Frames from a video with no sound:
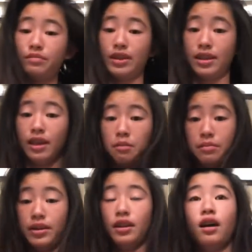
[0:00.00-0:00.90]
plan
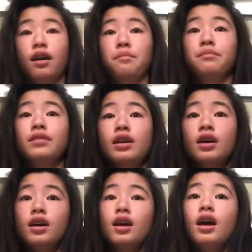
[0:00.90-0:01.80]
that, but
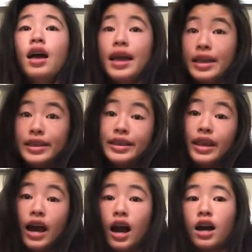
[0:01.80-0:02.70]

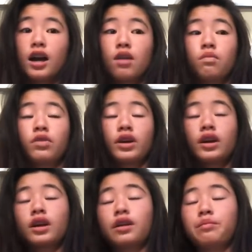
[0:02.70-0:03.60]
yeah, we're
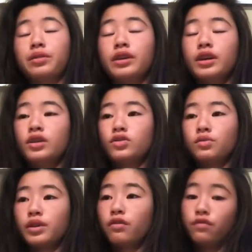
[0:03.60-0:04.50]
gonna be
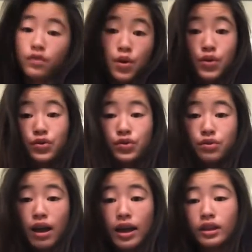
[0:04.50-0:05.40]
doing a photo
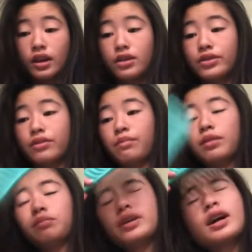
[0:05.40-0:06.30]
shoot at lunch. It
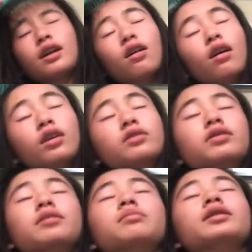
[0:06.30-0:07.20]
might be kind of
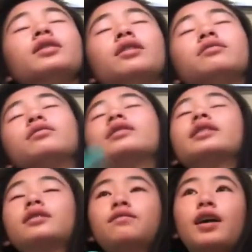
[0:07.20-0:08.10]
awkward, but you know,
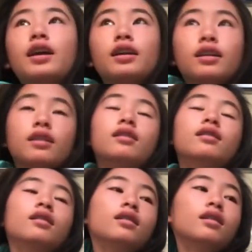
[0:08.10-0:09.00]
it's fine.
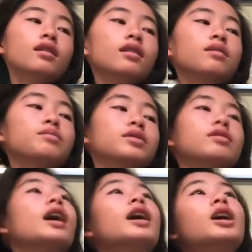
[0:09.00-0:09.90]
I'm
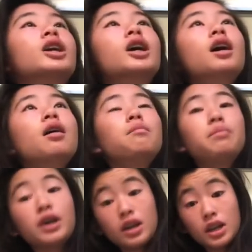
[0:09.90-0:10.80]
so tired,
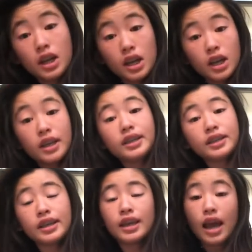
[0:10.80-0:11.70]
but
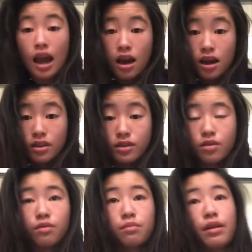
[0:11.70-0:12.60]
yeah.
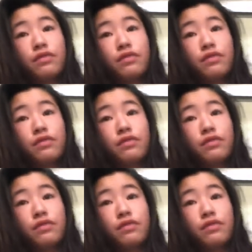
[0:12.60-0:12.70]
So my